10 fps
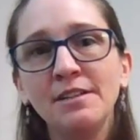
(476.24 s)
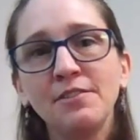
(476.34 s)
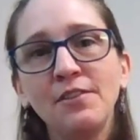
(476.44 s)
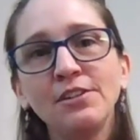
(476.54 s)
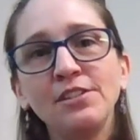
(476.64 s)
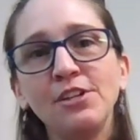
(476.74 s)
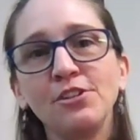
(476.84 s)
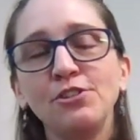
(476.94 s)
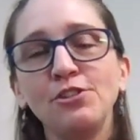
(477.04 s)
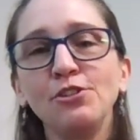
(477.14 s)
Severe
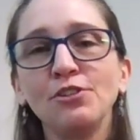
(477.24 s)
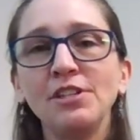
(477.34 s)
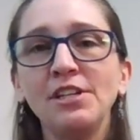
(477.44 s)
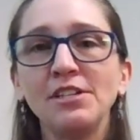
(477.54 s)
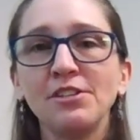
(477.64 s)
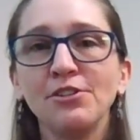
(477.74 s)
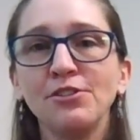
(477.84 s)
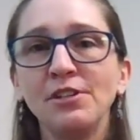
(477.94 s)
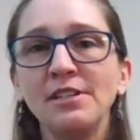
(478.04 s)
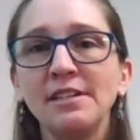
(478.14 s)
teachers usually teach their
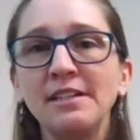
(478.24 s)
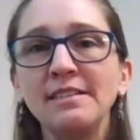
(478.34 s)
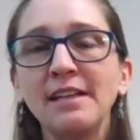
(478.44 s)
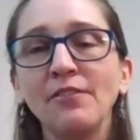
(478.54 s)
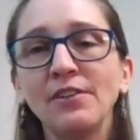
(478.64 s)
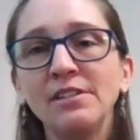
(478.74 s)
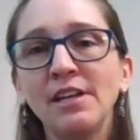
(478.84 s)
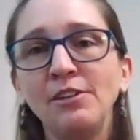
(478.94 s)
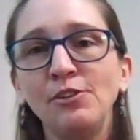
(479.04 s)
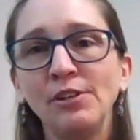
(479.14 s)
students in a
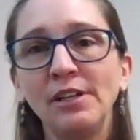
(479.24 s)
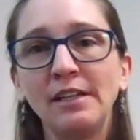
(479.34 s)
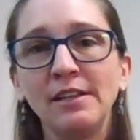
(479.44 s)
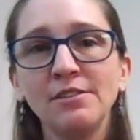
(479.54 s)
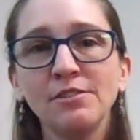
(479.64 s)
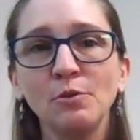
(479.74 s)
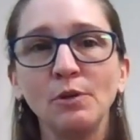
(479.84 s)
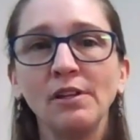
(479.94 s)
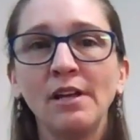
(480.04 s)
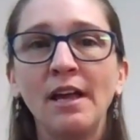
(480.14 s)
self-contained unit in the
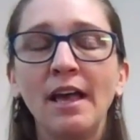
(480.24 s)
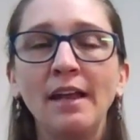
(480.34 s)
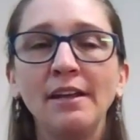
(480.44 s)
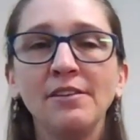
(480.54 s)
school and